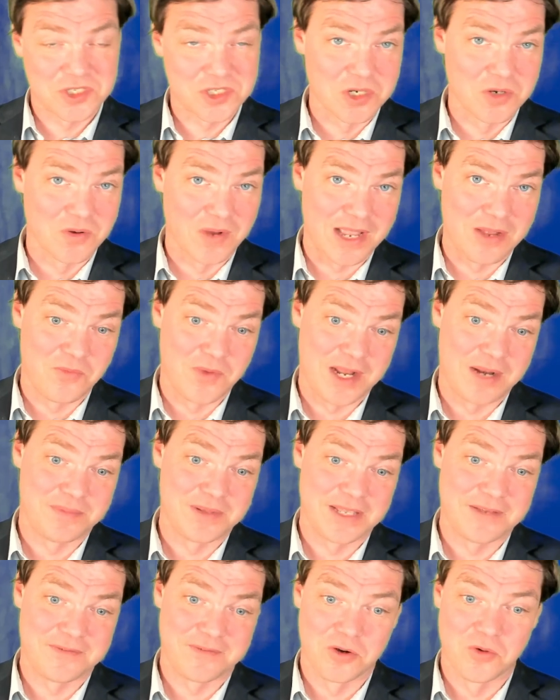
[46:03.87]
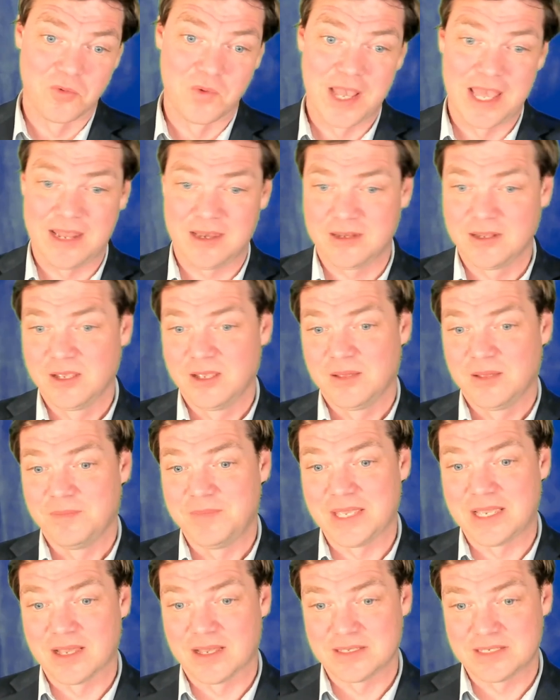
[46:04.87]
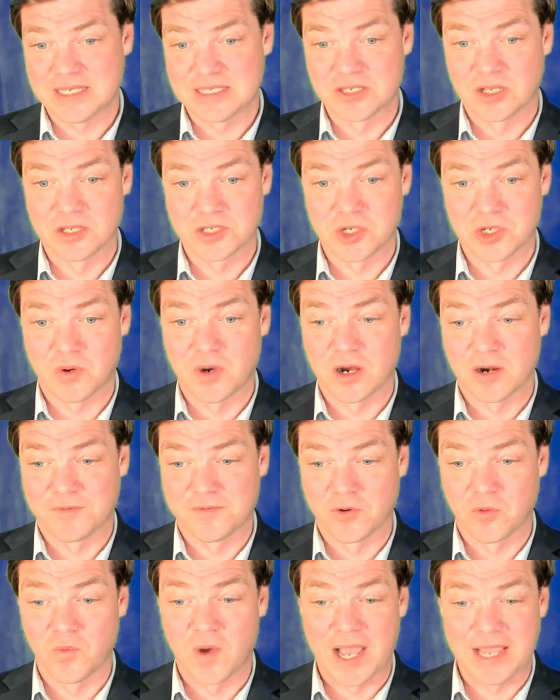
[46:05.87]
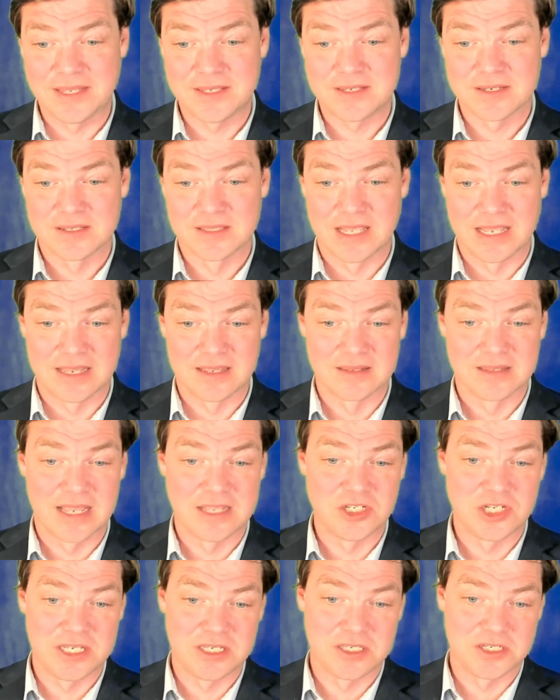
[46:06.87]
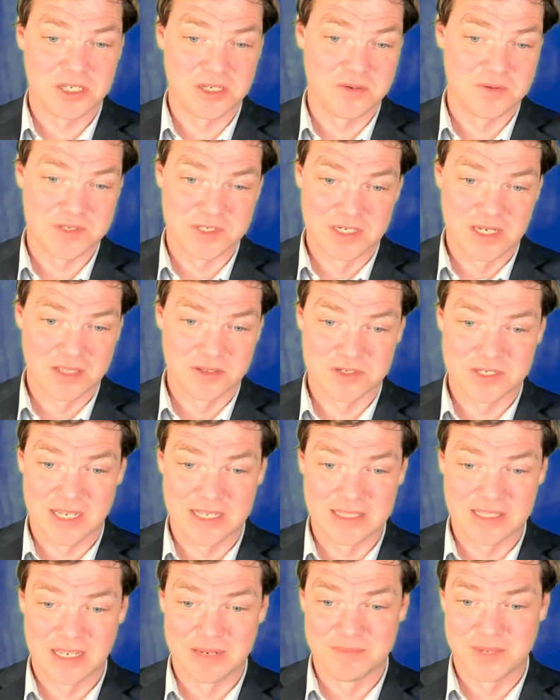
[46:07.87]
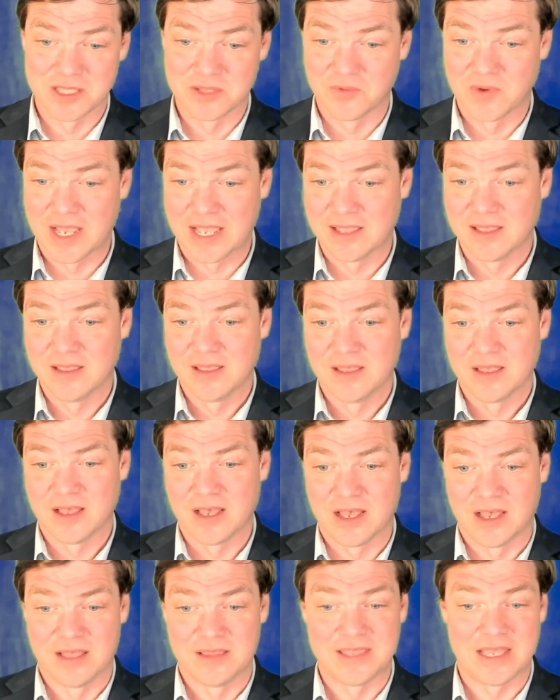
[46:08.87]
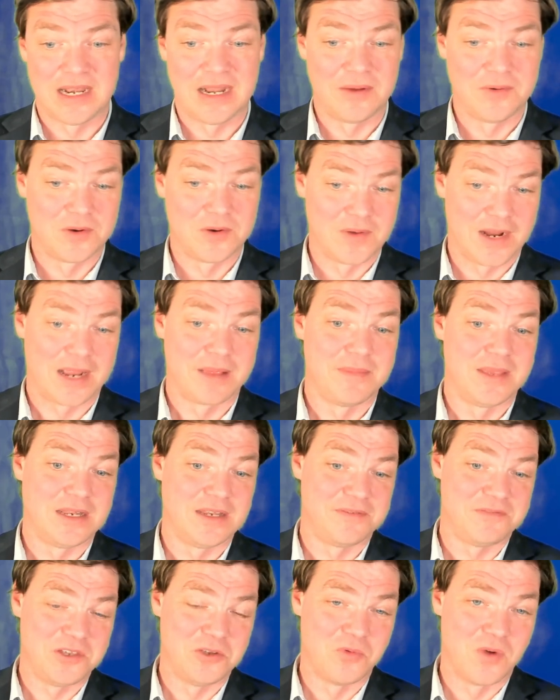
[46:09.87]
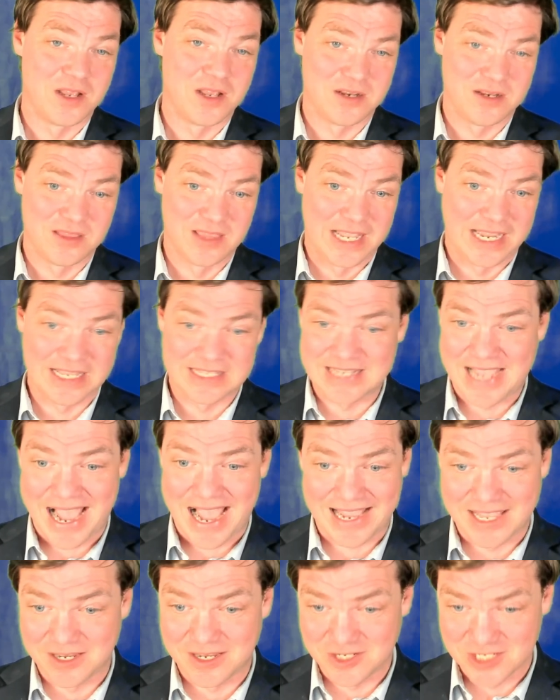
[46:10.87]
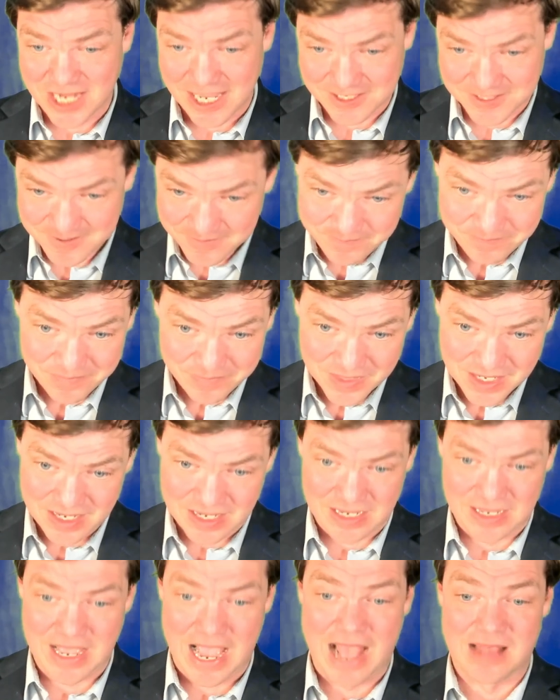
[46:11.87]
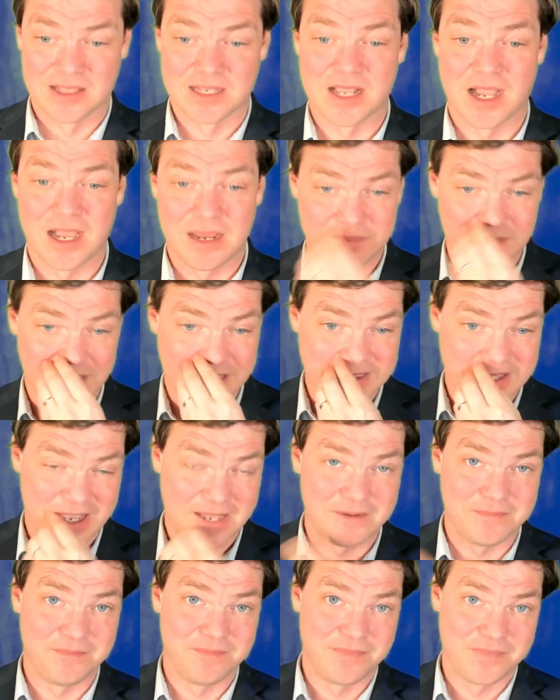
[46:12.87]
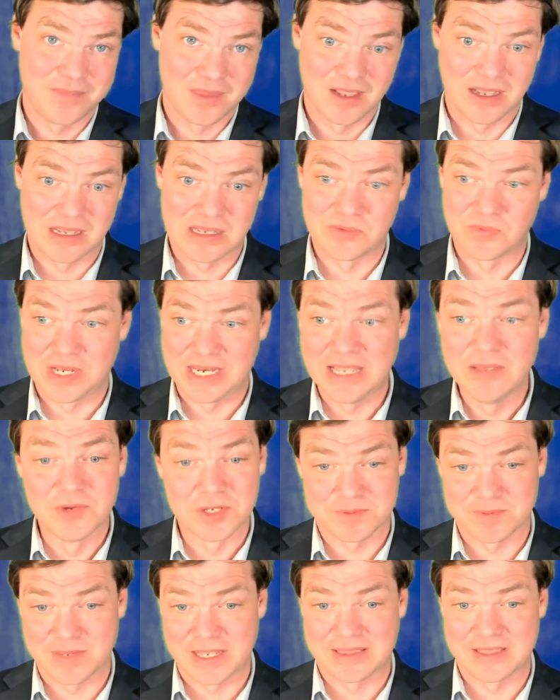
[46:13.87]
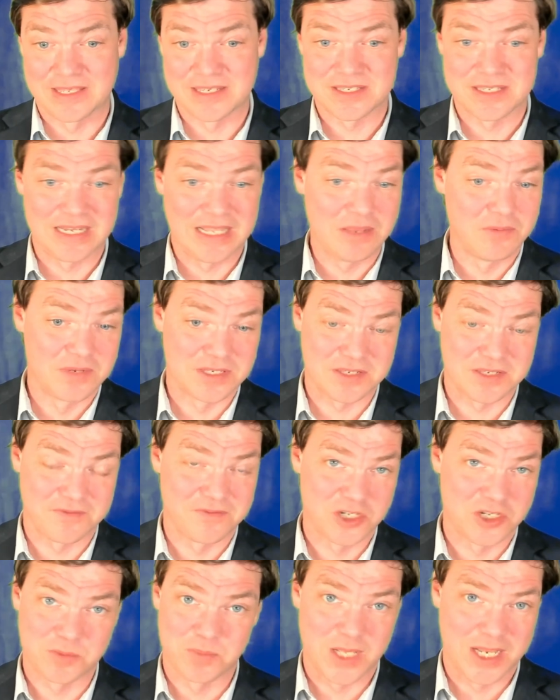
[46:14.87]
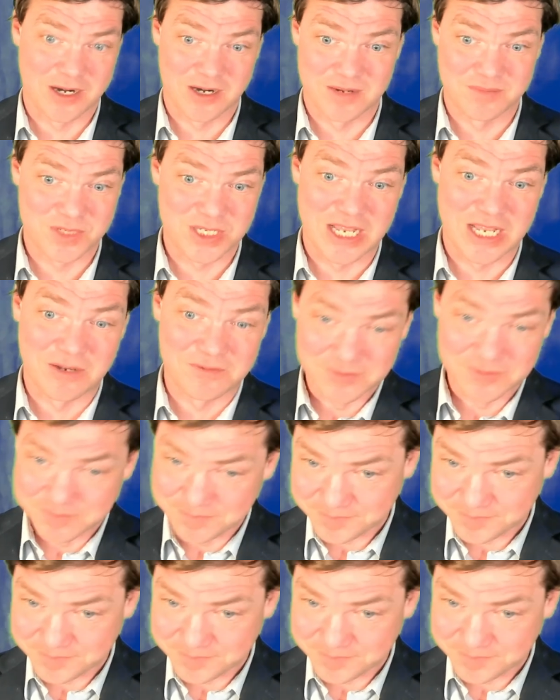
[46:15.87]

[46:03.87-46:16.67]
It's a great way to play for a win, because it's also hard for white. Like knight g2 is another sideline, by the way, that I would recommend if you want like attacking chess. Alekhine played that when he was playing this, and he was a French player himself.